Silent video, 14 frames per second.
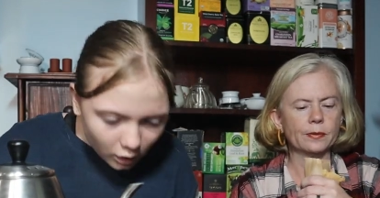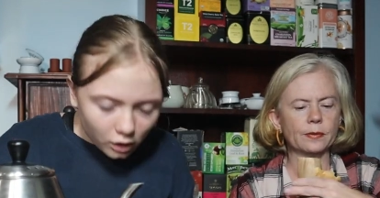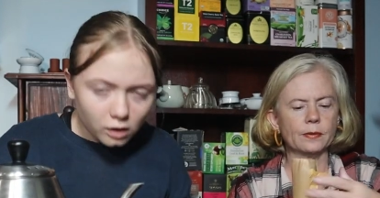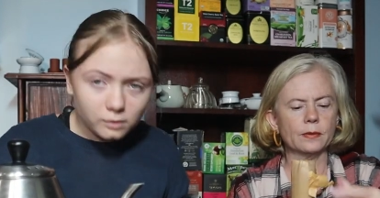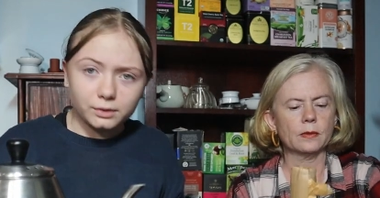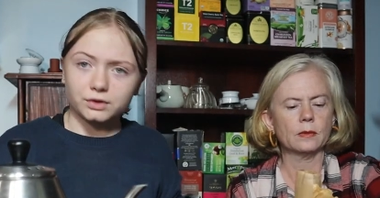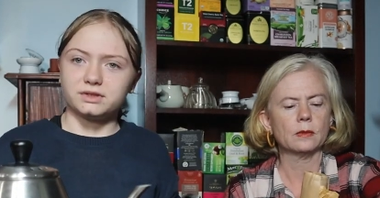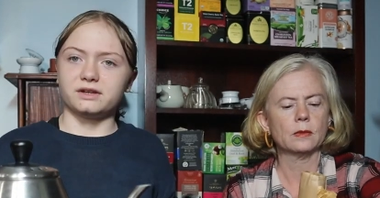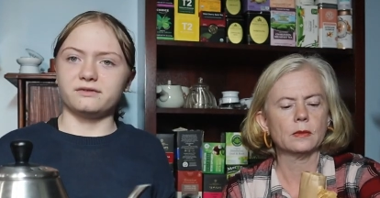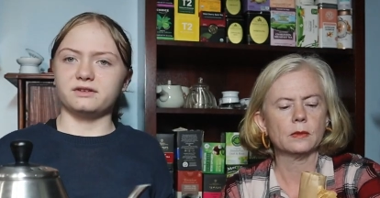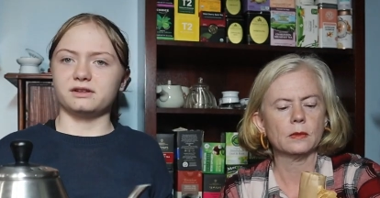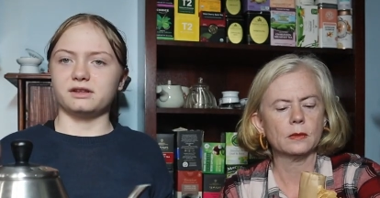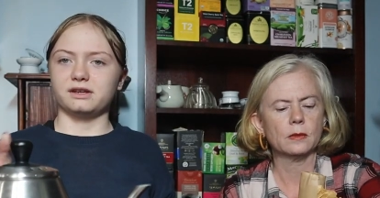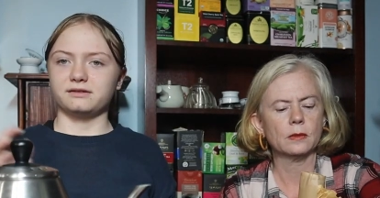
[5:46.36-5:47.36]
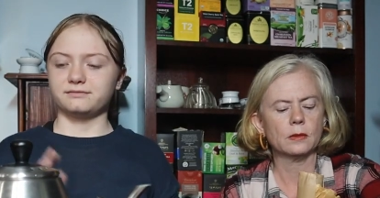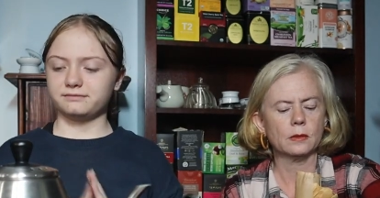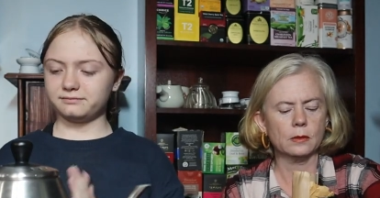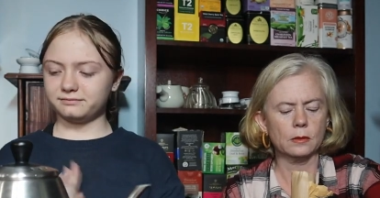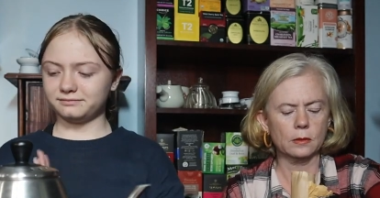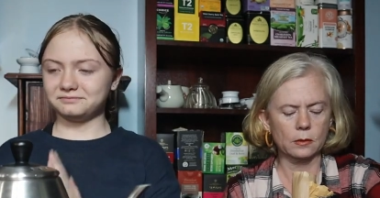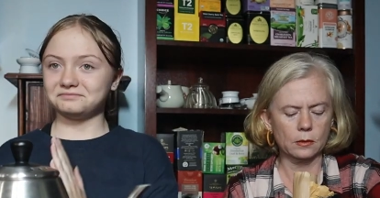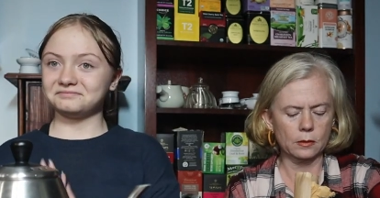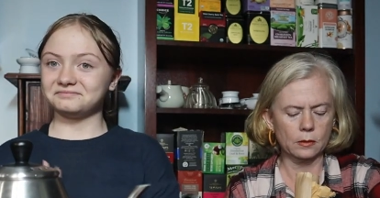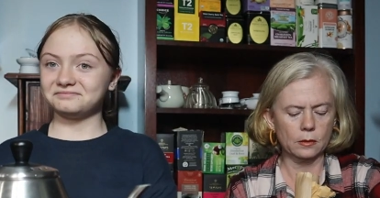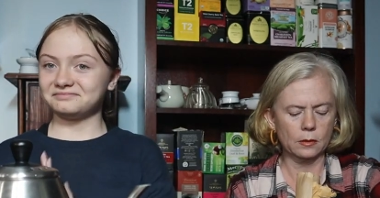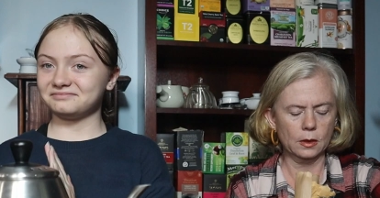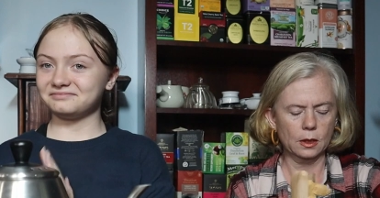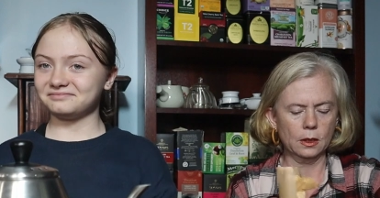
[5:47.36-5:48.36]
Speaker 1: Almost definitely.
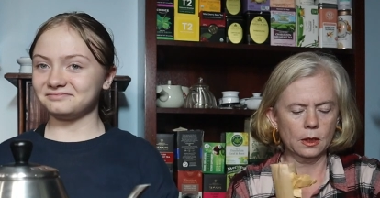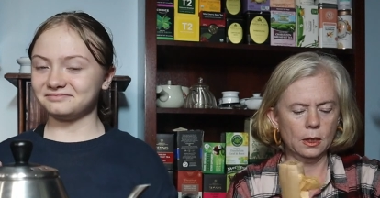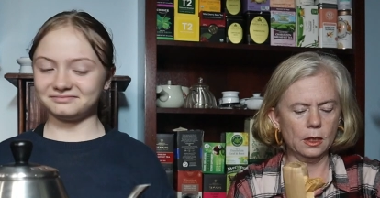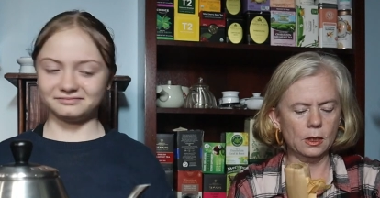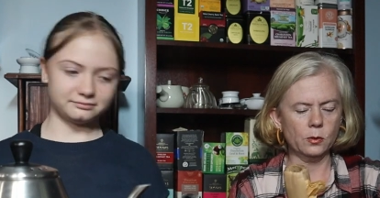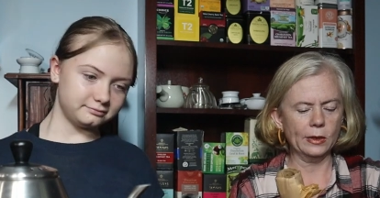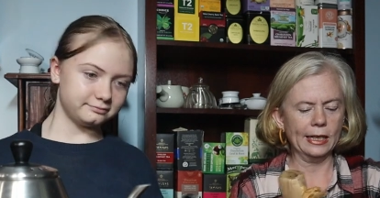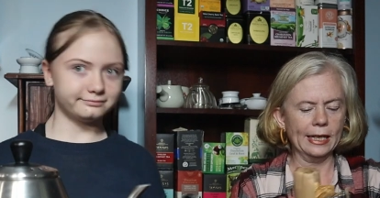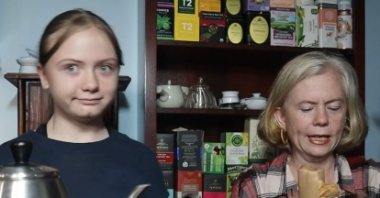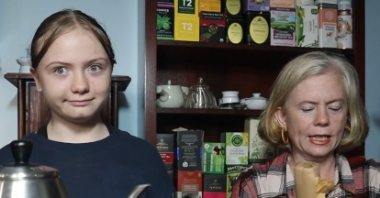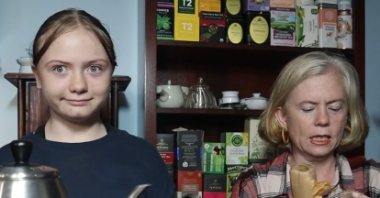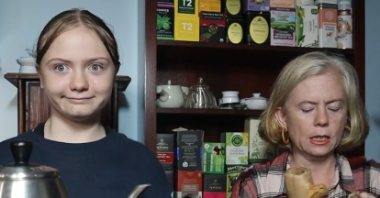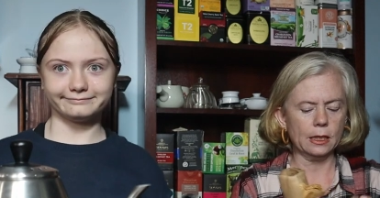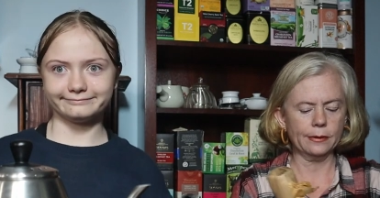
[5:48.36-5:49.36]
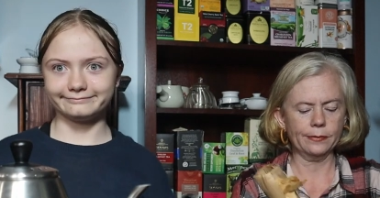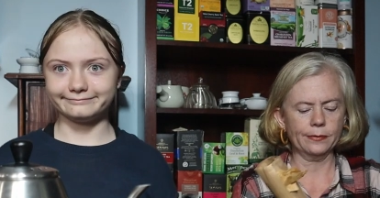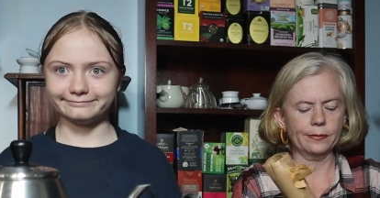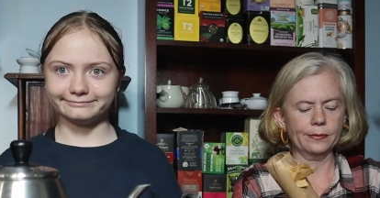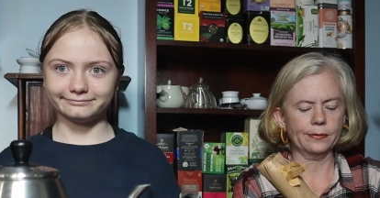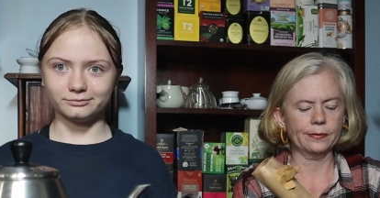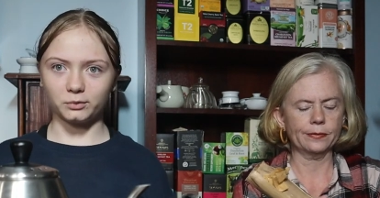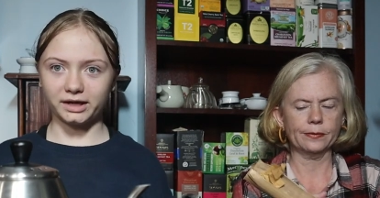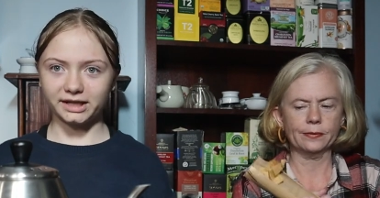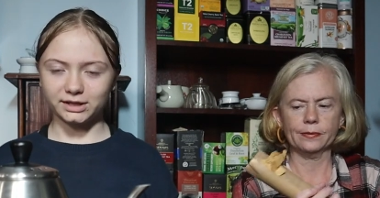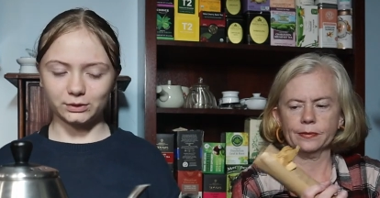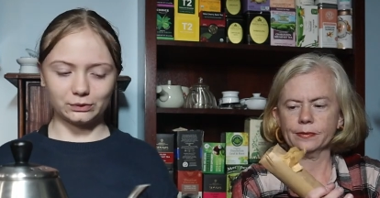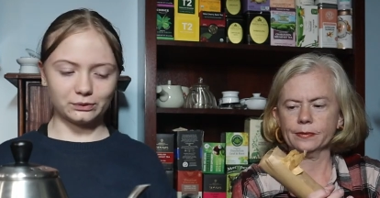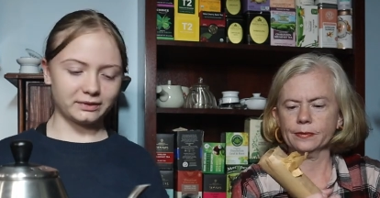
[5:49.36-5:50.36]
Because we like it. We
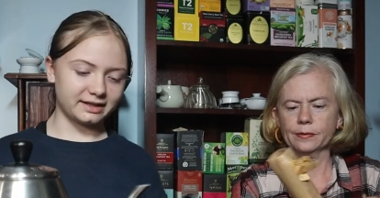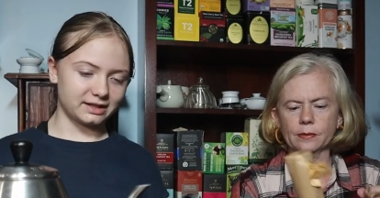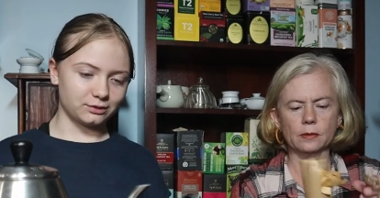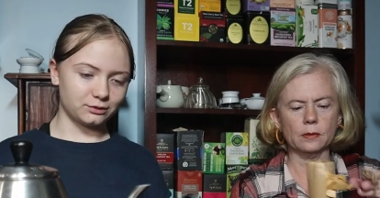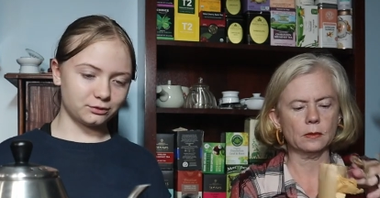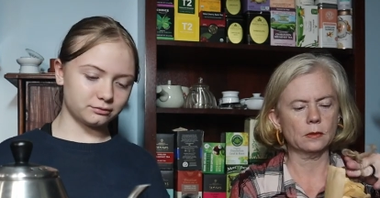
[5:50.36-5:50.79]
do, we do.